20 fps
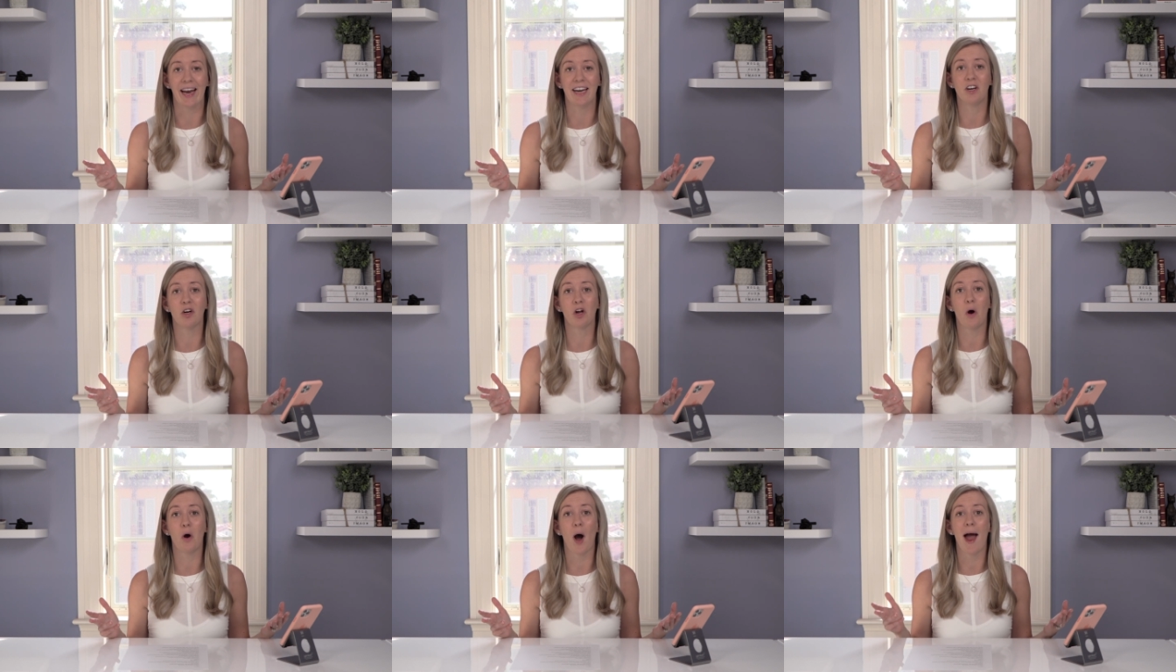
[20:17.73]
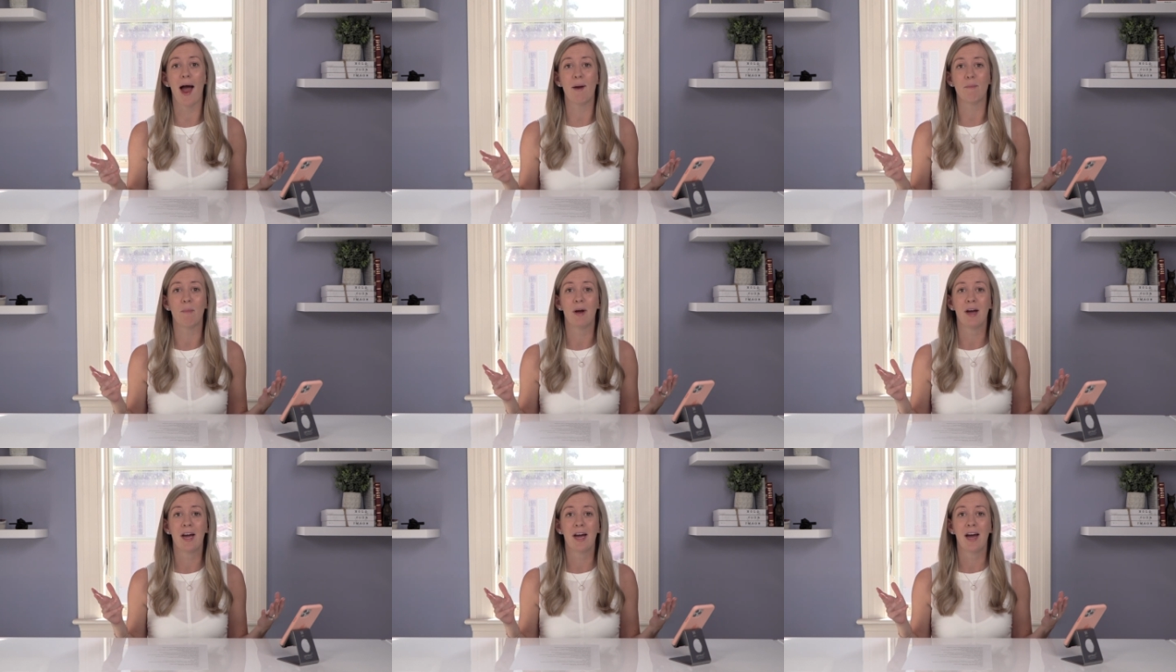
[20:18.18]
You know,
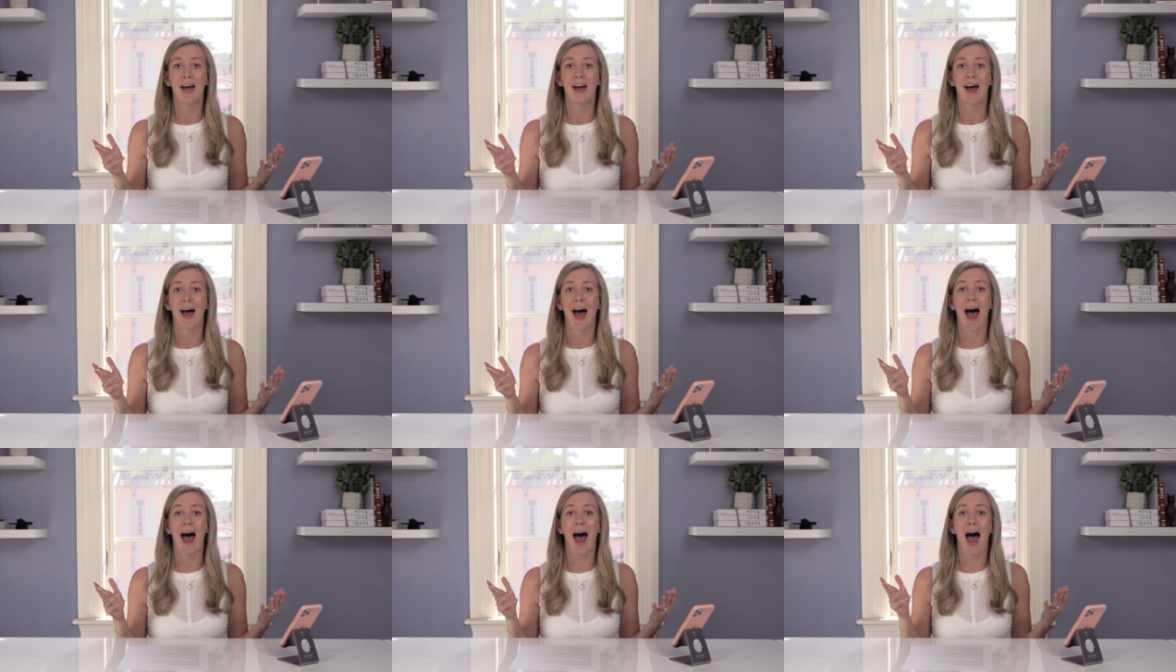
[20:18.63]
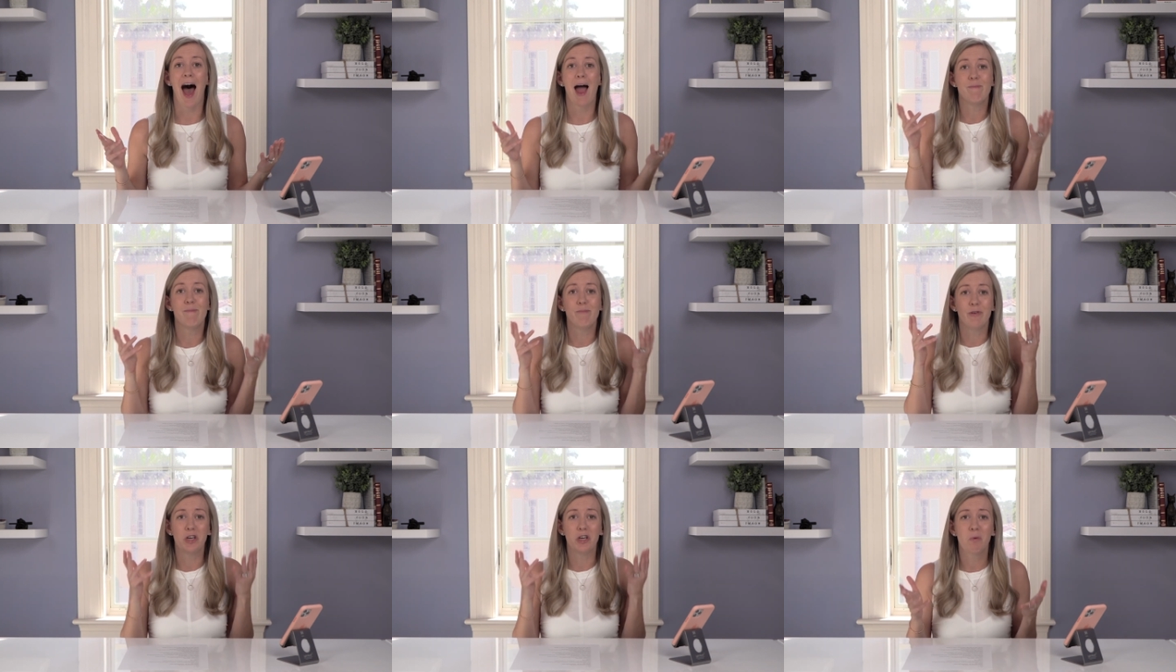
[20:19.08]
I'm,
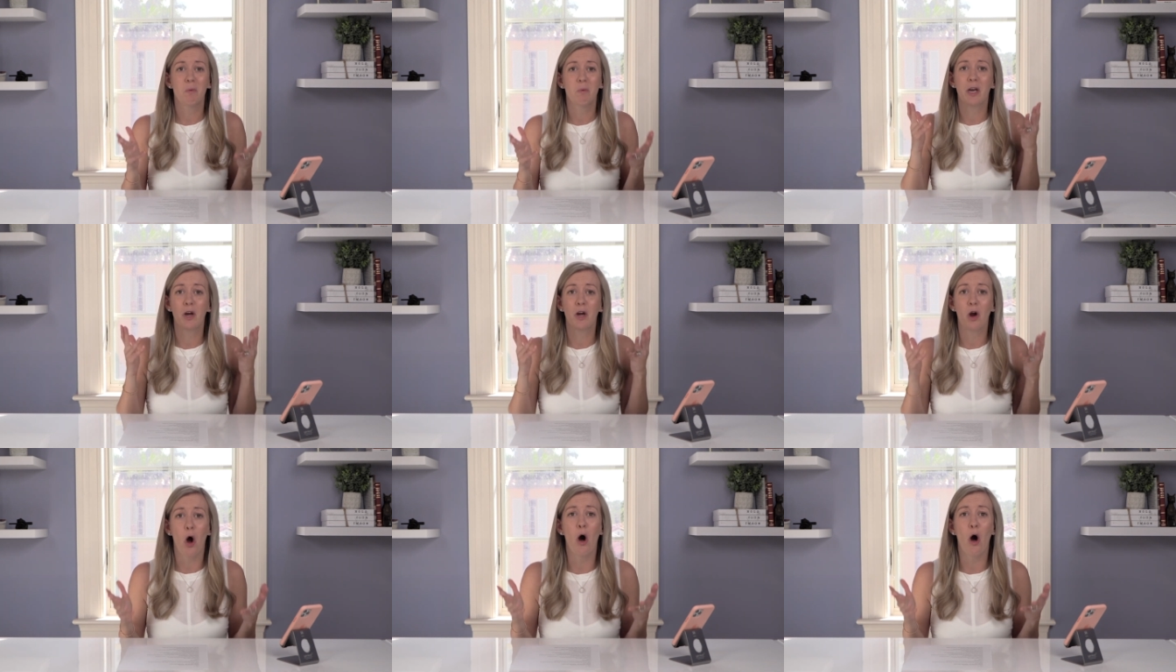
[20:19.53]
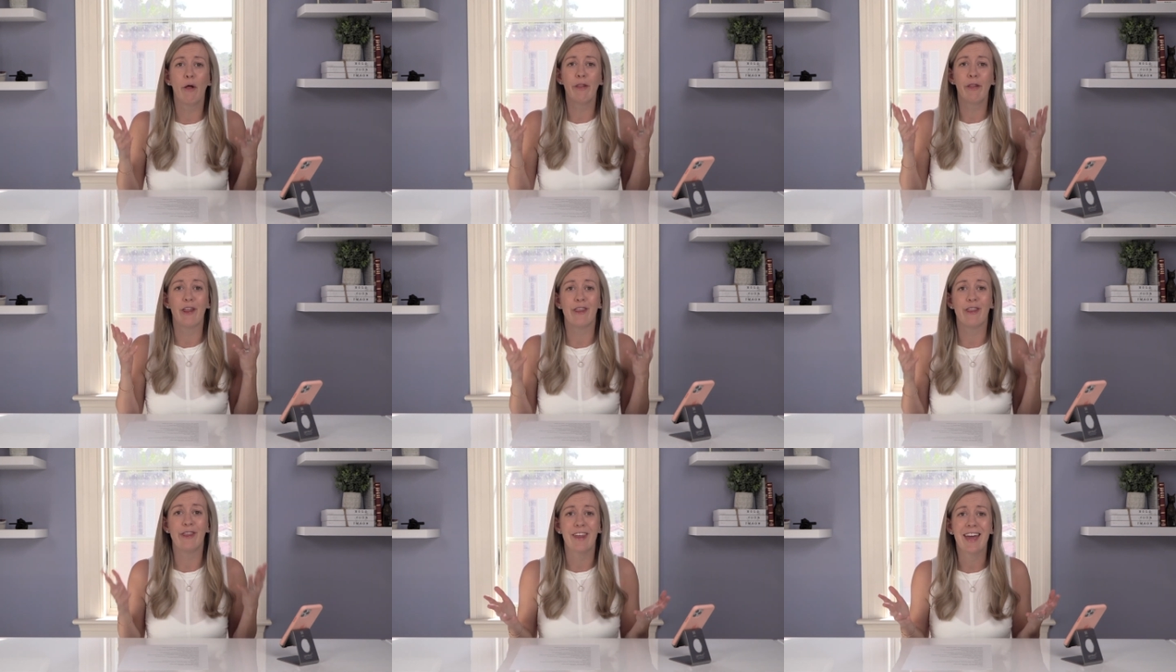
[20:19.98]
I'm doing all
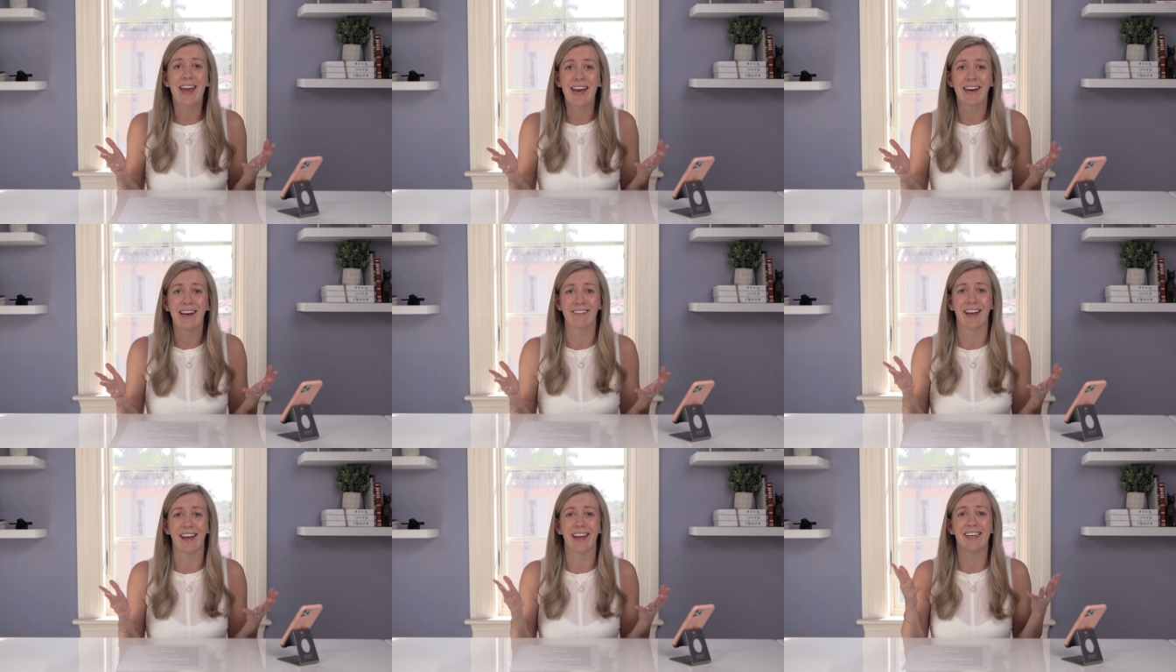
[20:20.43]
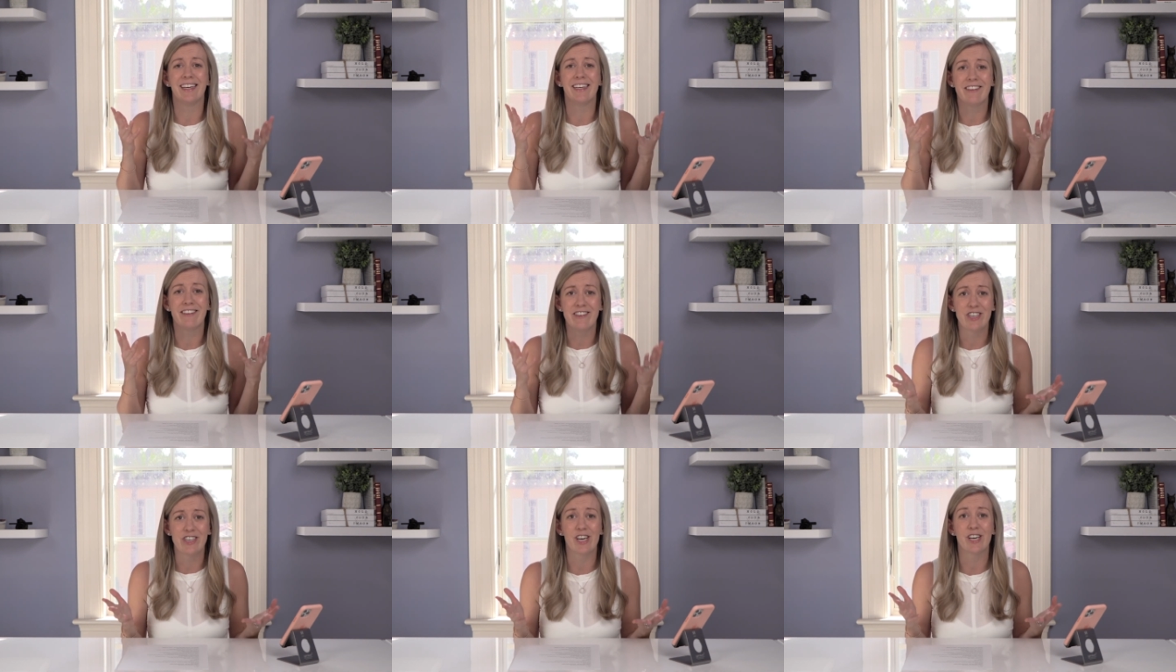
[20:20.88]
the things and
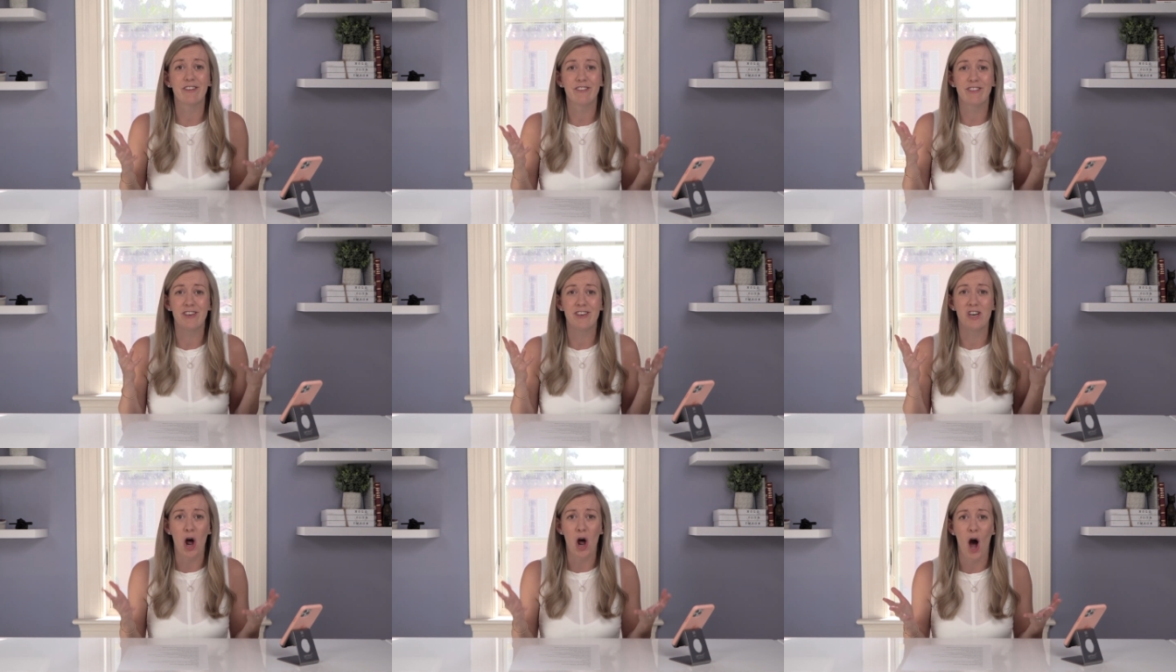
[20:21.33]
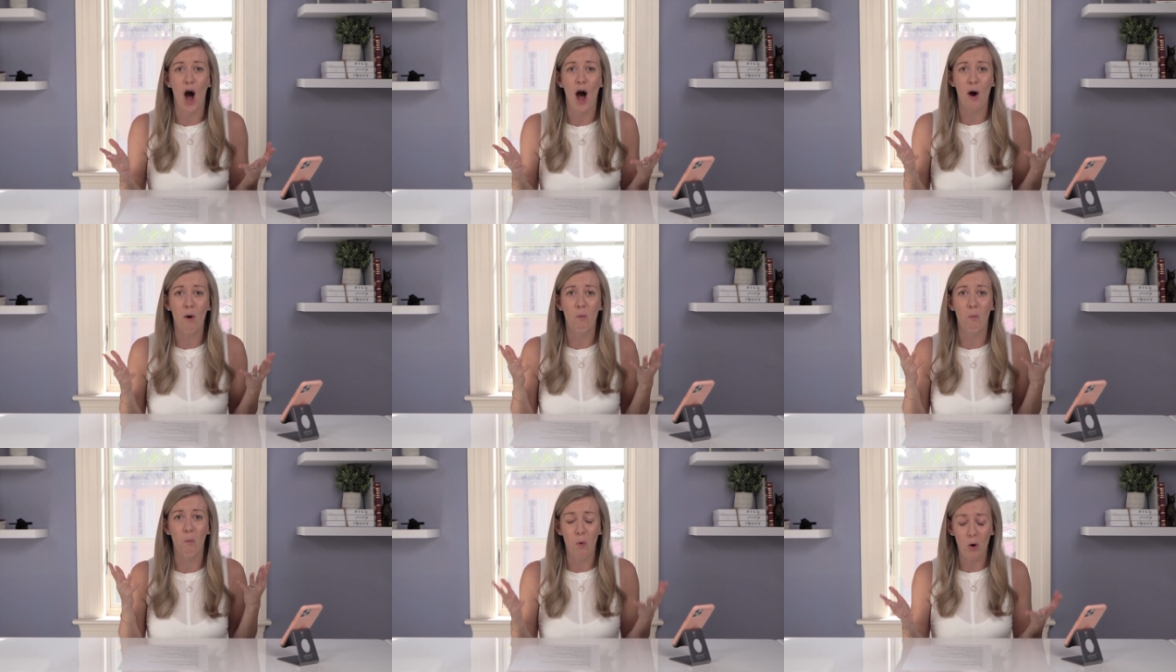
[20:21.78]
it's just
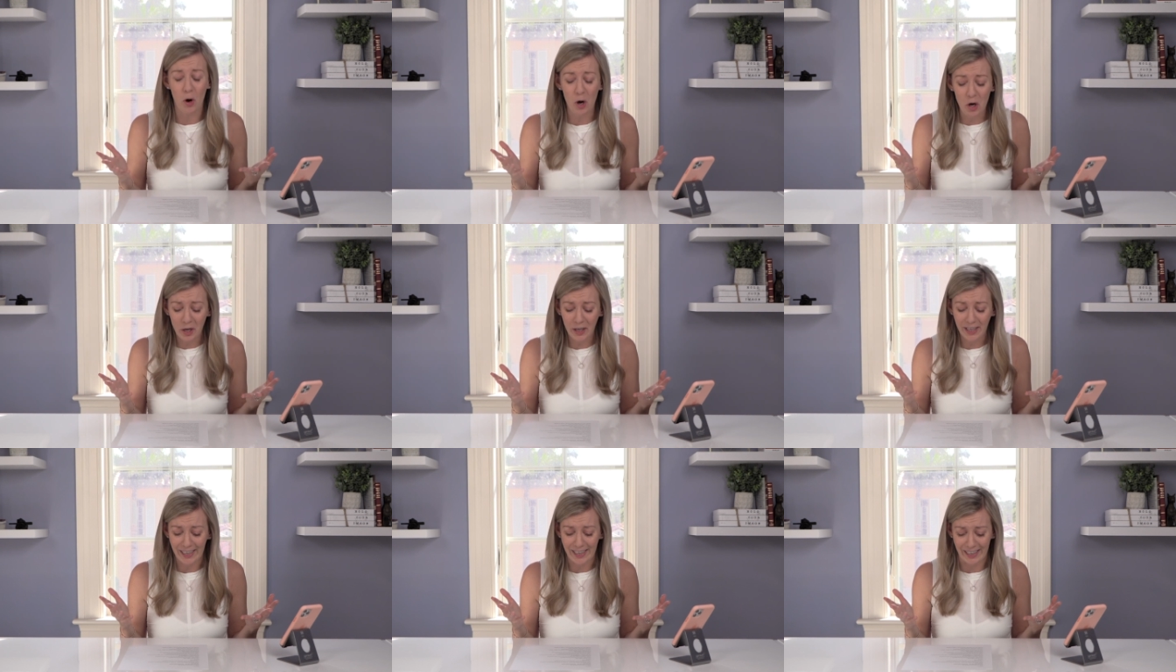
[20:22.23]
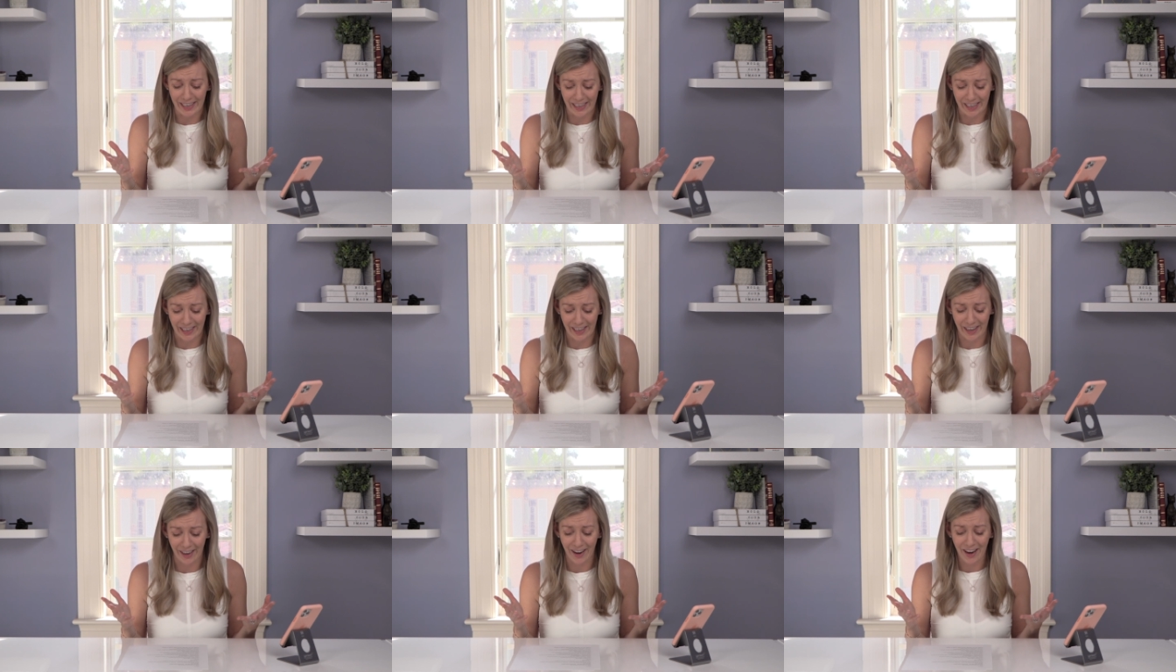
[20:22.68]
not
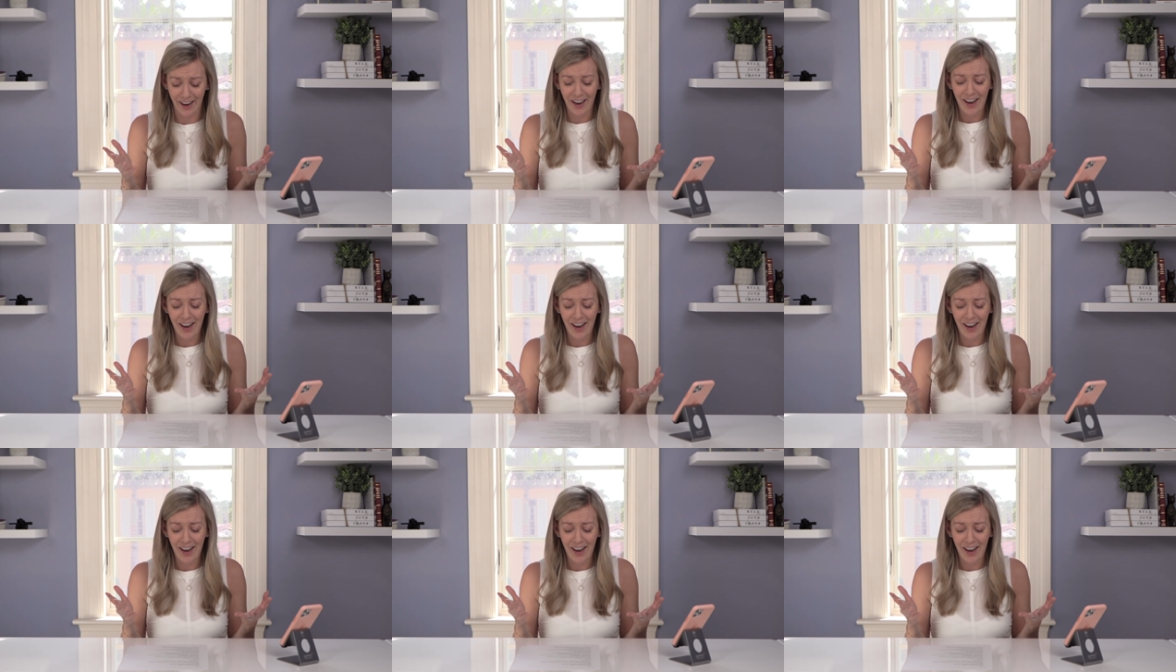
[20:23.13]
working.